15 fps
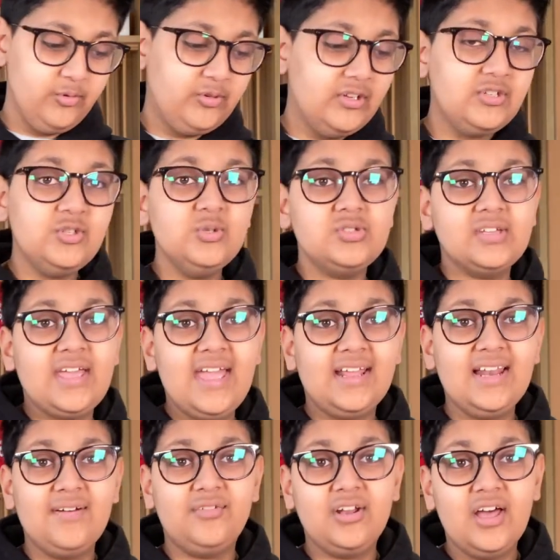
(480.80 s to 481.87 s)
did use a cake
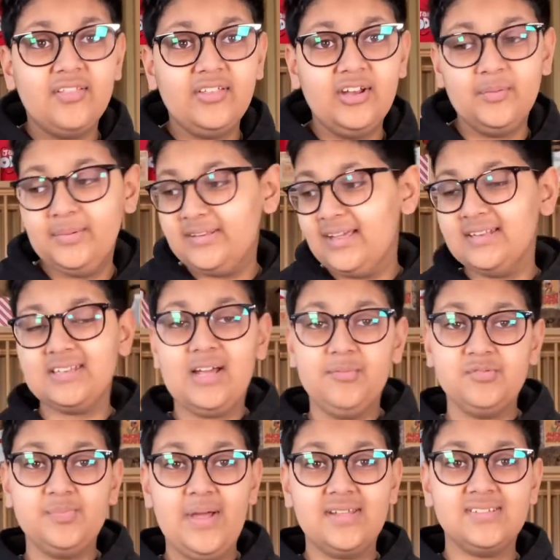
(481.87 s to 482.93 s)
leveler, then it'd be 10 times
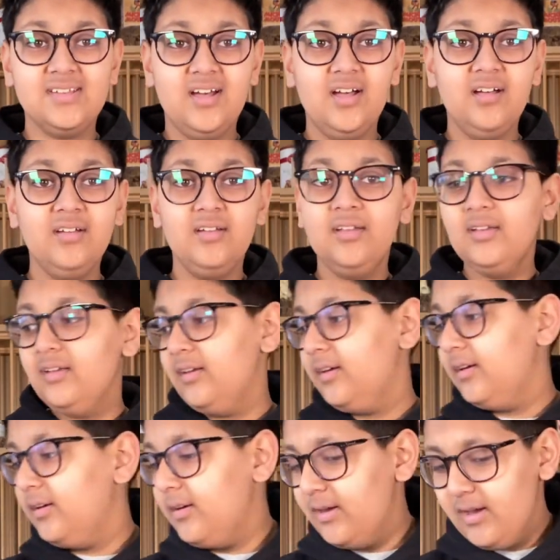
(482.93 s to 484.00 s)
better.
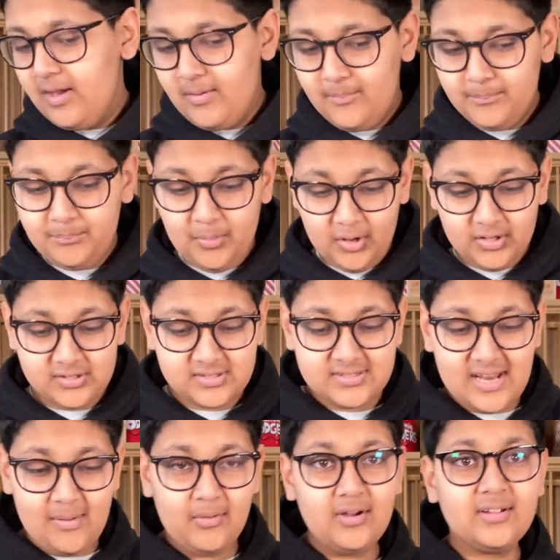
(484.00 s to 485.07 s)
But
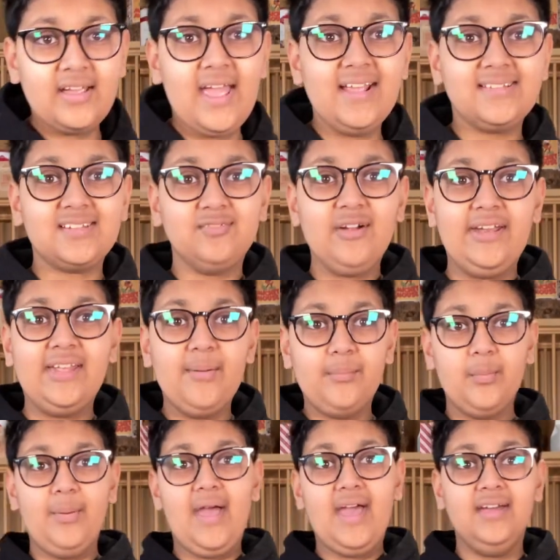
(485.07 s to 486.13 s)
now our cakes are ready and
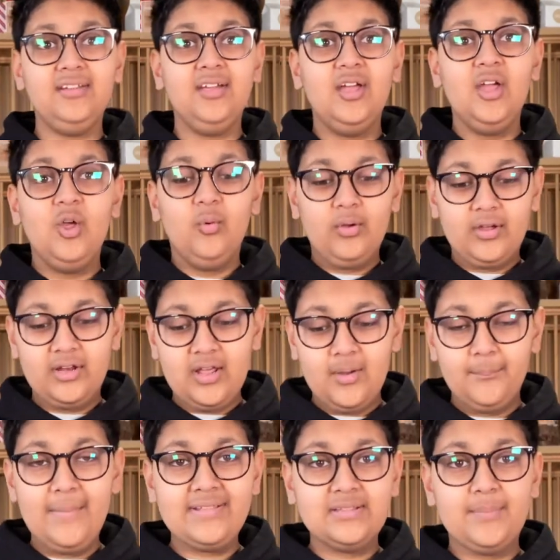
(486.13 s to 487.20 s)
prepared. We're gonna
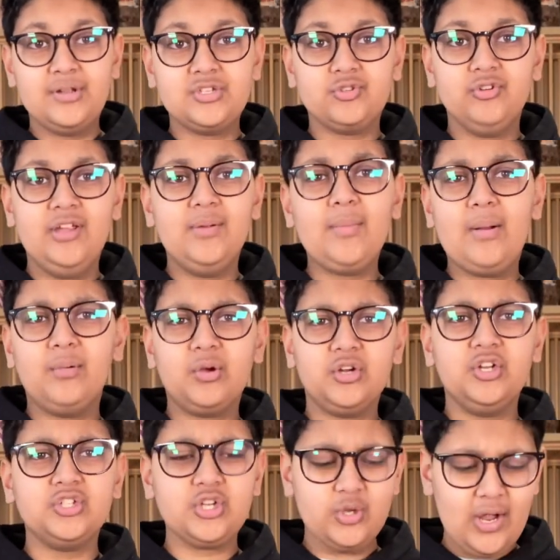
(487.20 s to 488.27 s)
make the buttercream. I'm not
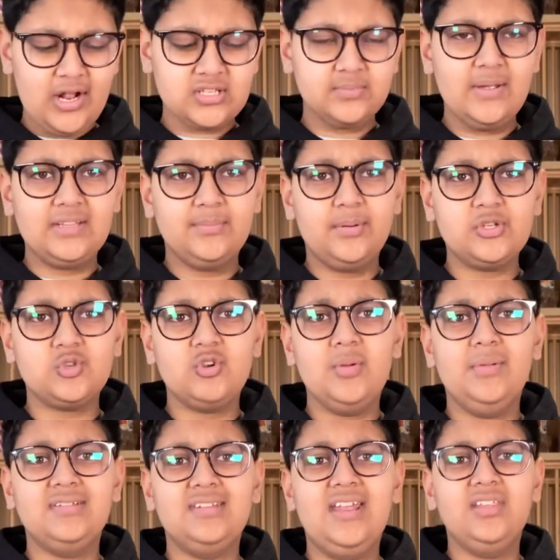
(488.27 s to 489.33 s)
gonna show you how to make the buttercream in
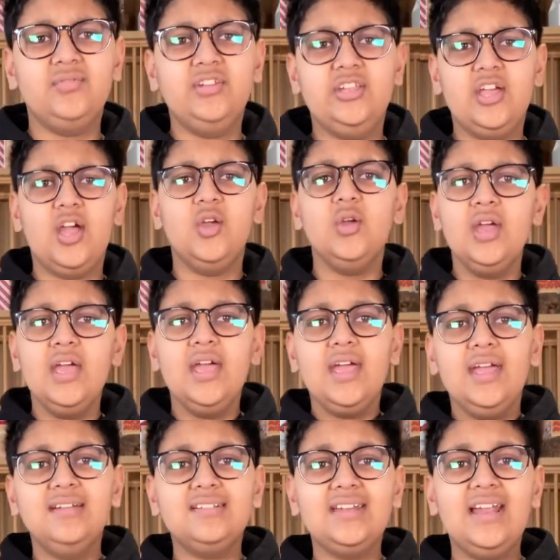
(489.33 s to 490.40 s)
today's video.
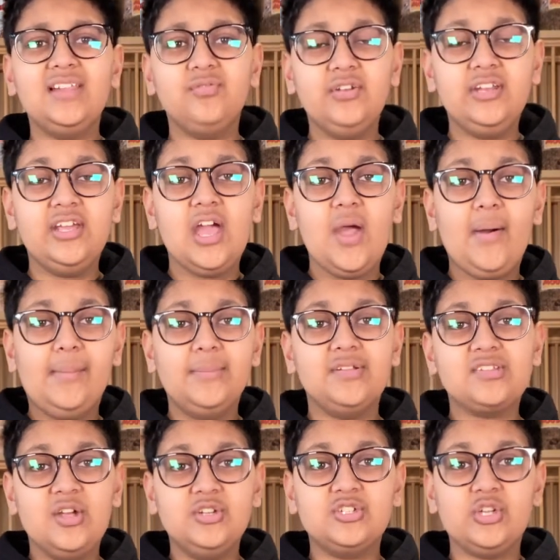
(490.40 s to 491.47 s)
In today's video, I'm just
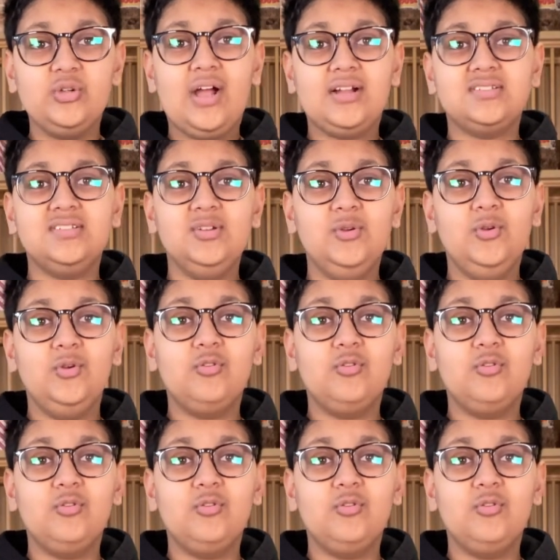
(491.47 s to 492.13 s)
going to show you how to